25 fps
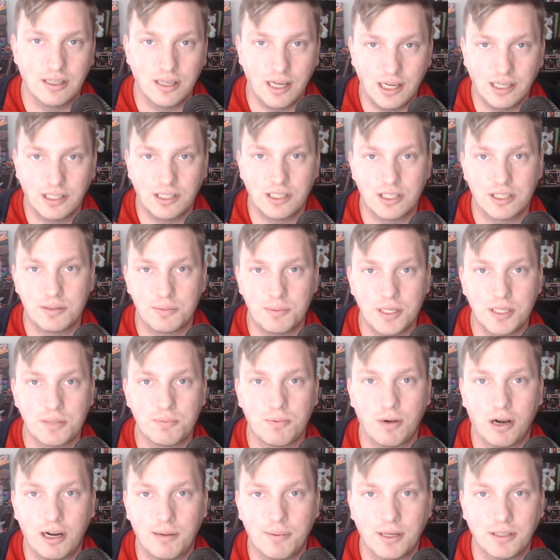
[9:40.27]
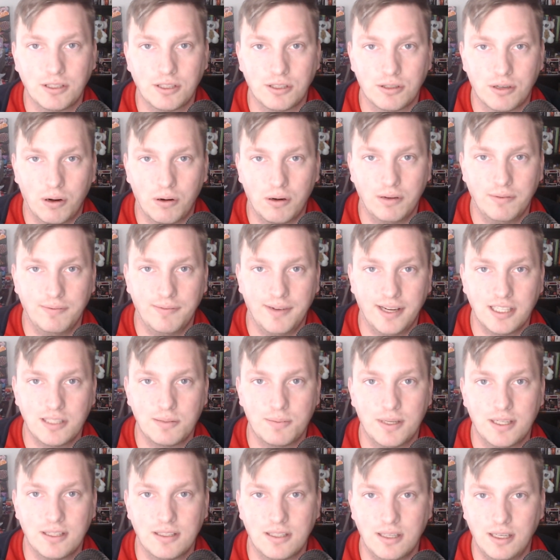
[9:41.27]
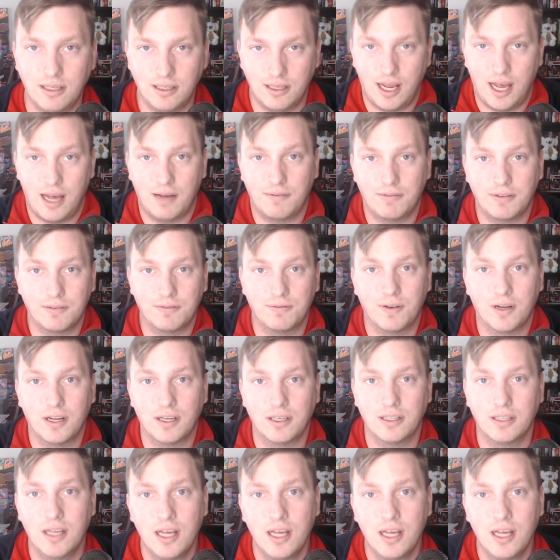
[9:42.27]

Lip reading: And just be smart about your own investments and having fun,